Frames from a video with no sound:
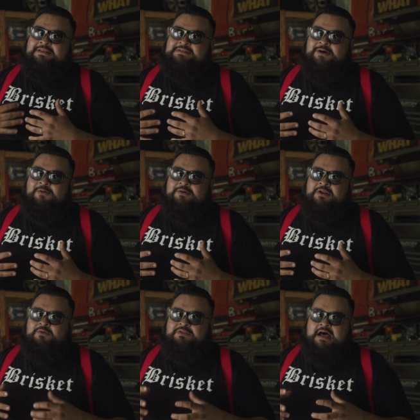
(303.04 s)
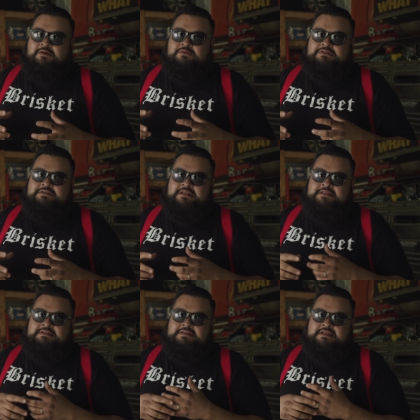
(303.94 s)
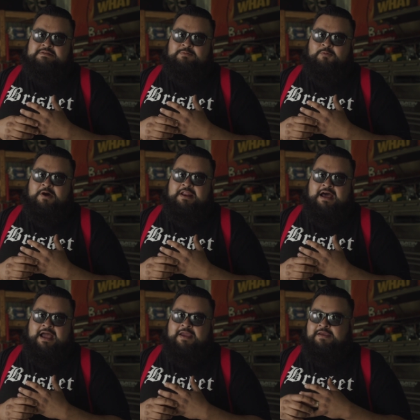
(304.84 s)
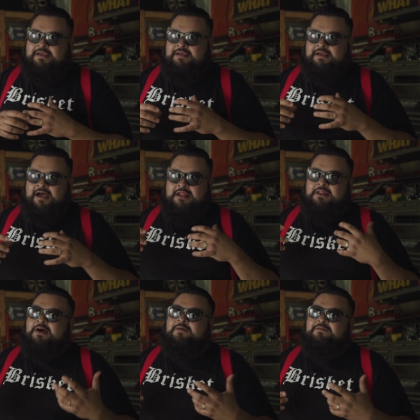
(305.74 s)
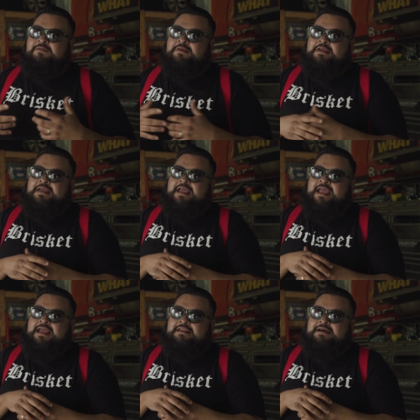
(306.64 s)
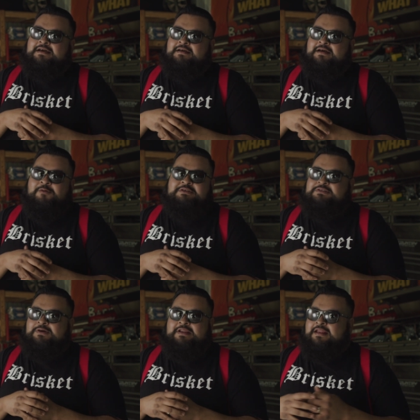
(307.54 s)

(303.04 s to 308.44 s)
So, you know, tacos is, is what I, I love and uh, I always do it.